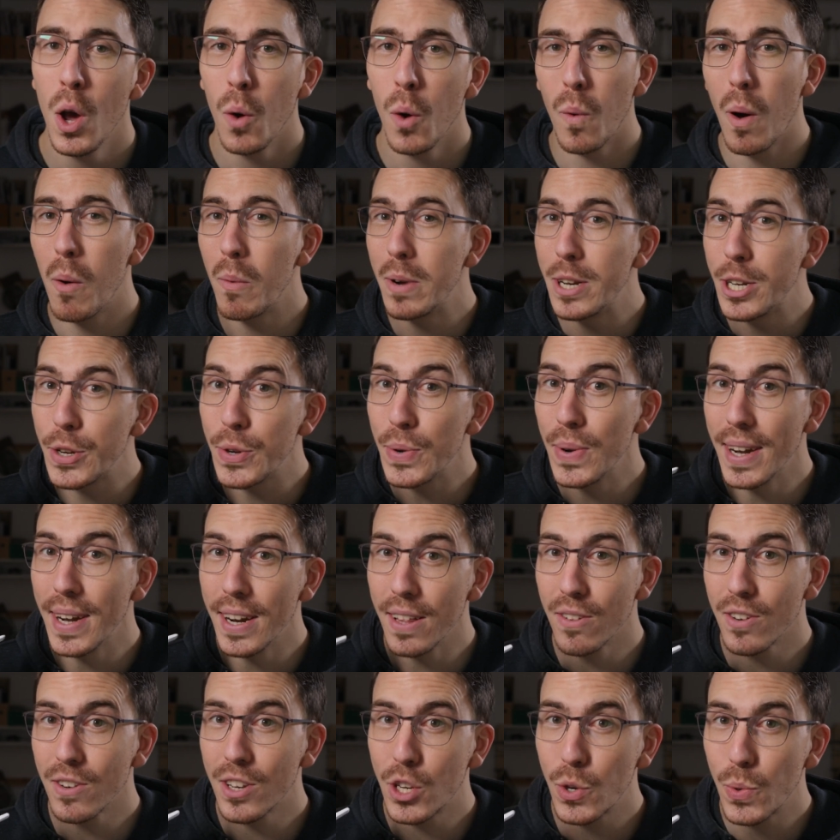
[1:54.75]
while we do
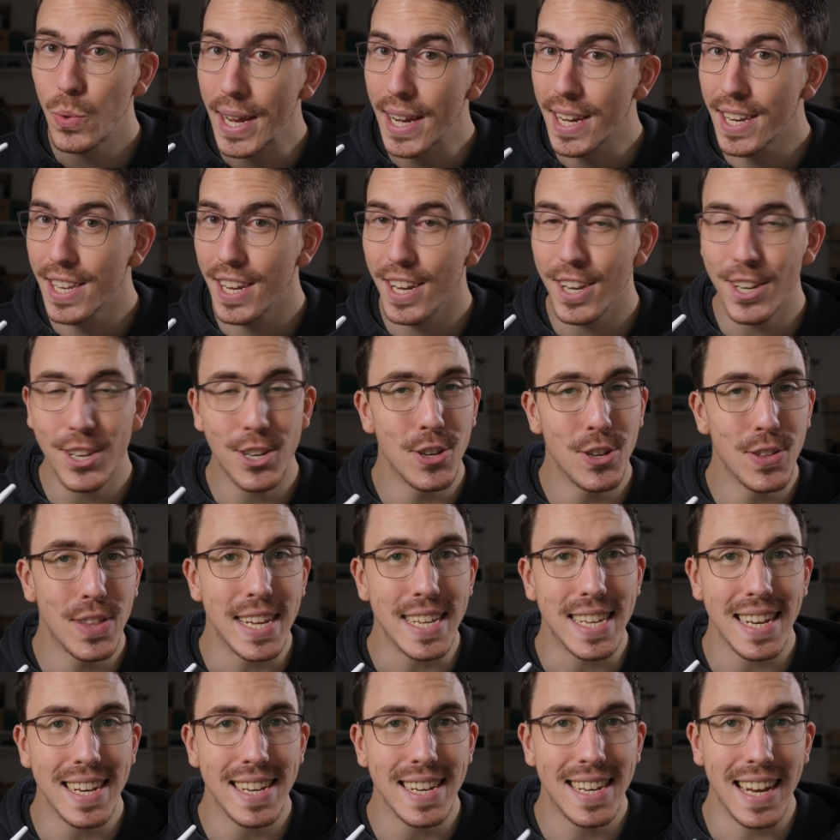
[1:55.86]
little tweaks to this
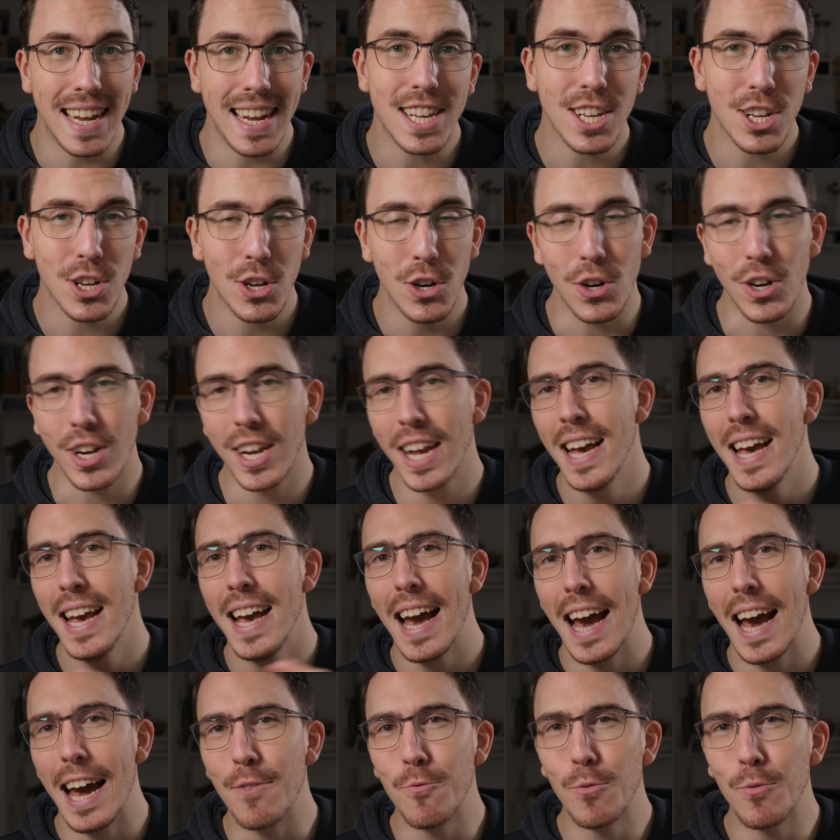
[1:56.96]
desk hook
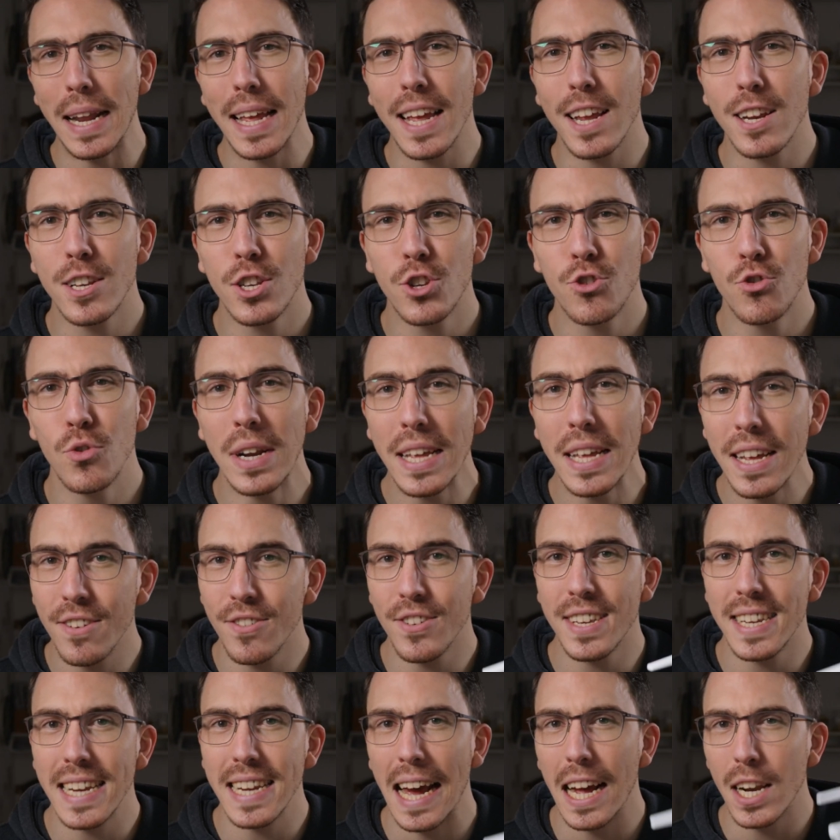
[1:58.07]
and really truly
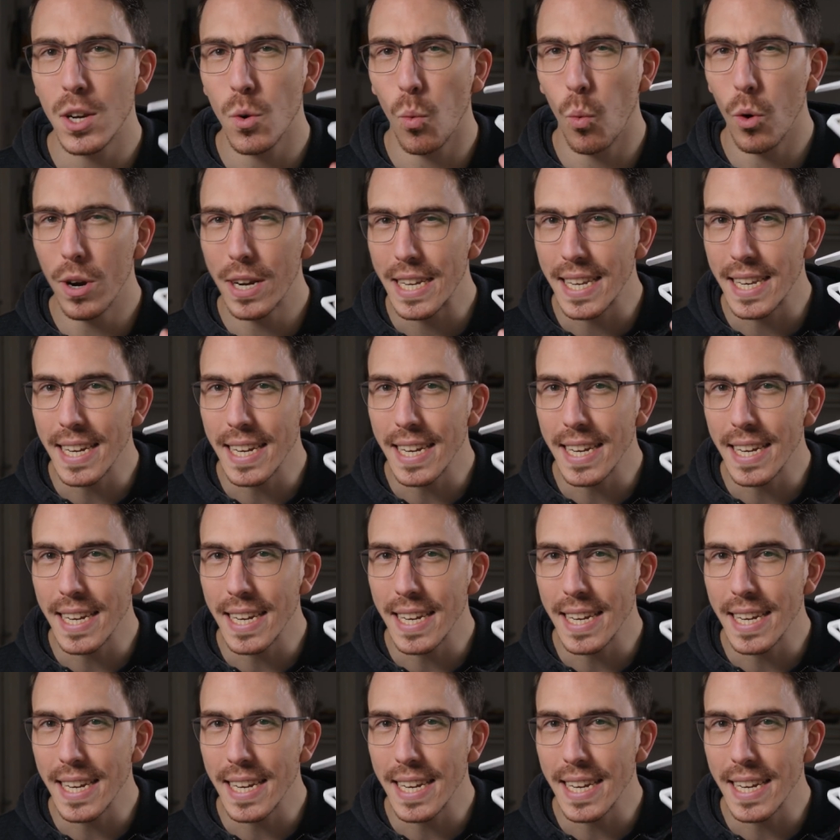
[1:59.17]
understand what is